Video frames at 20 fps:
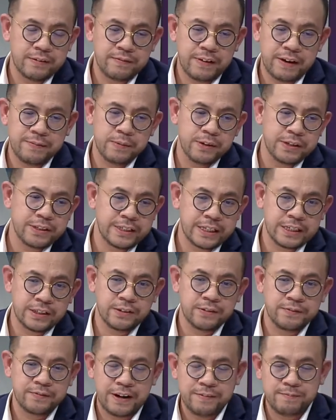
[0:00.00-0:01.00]
5.6 to
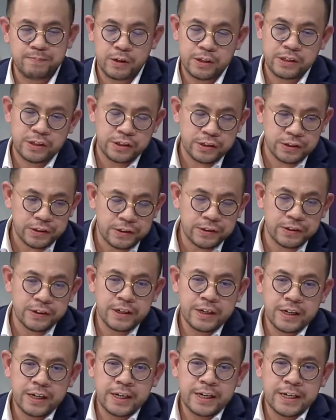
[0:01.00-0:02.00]
5.0.
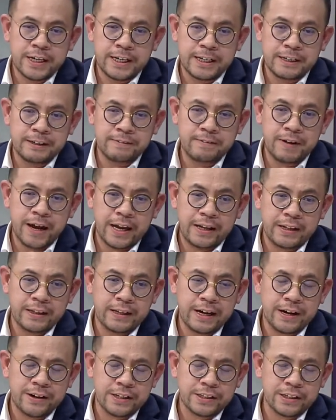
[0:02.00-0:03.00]
Uh, and
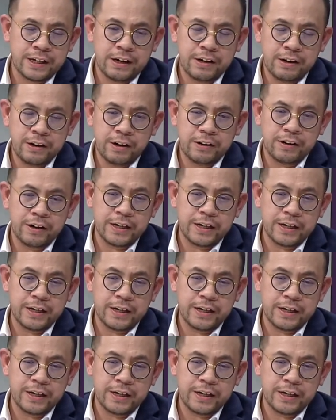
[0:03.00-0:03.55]
there is a lot,